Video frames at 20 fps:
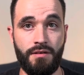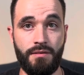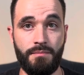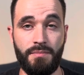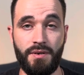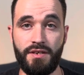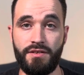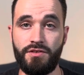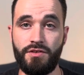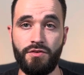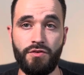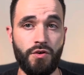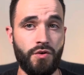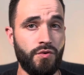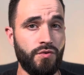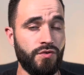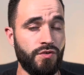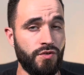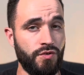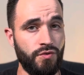But to
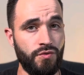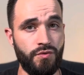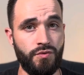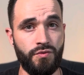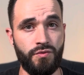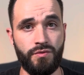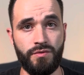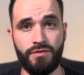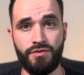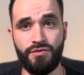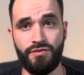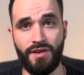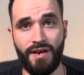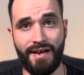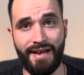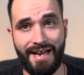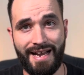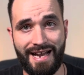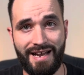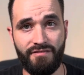those who do
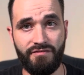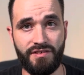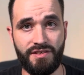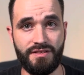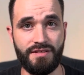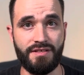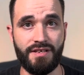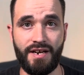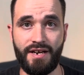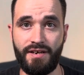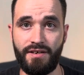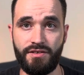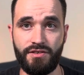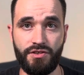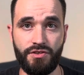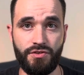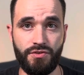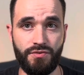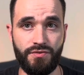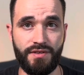not have a desire to
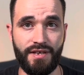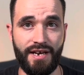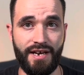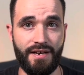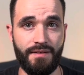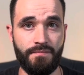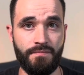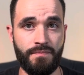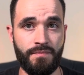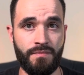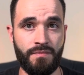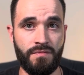do that,